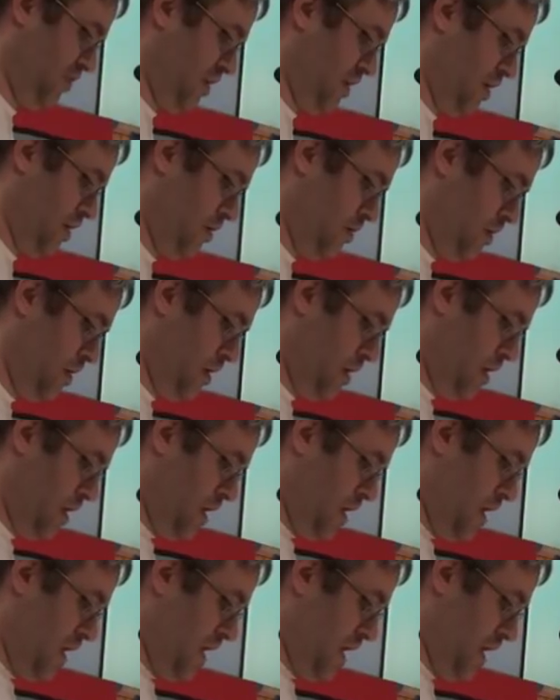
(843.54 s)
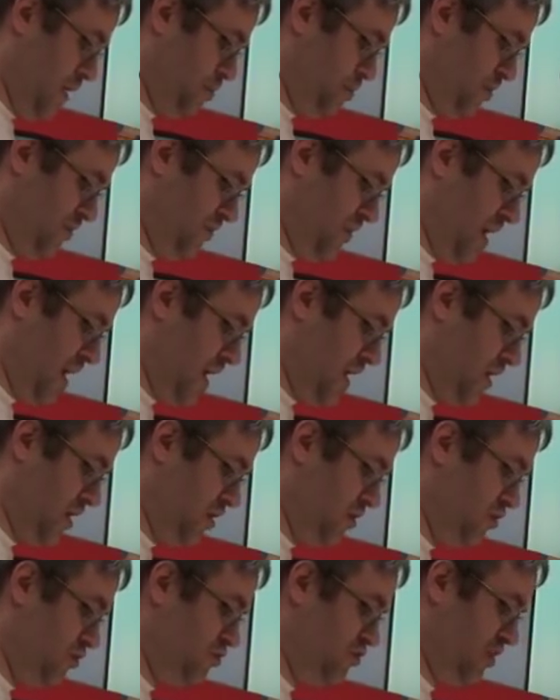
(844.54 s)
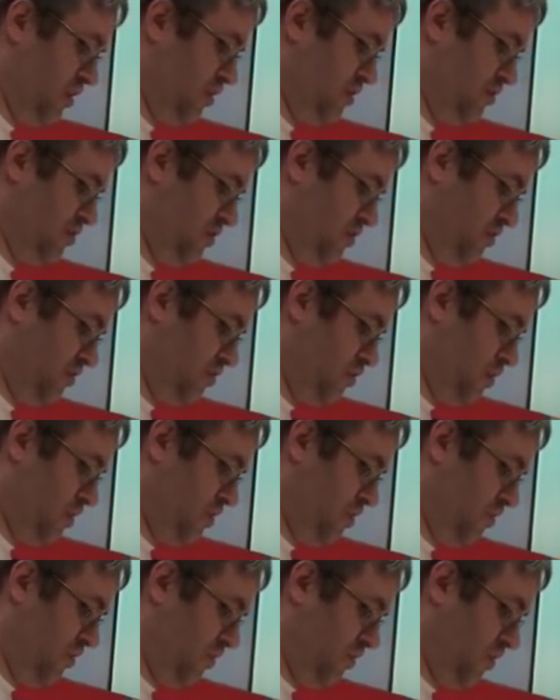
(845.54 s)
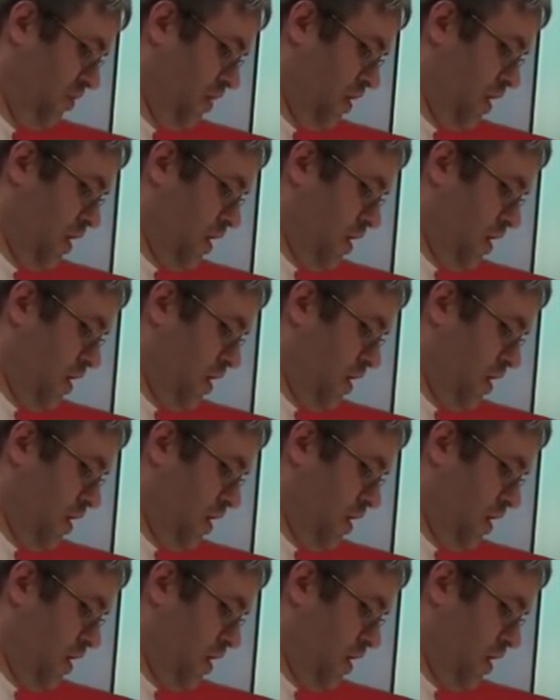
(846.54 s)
Sale, it provided a new generation of students,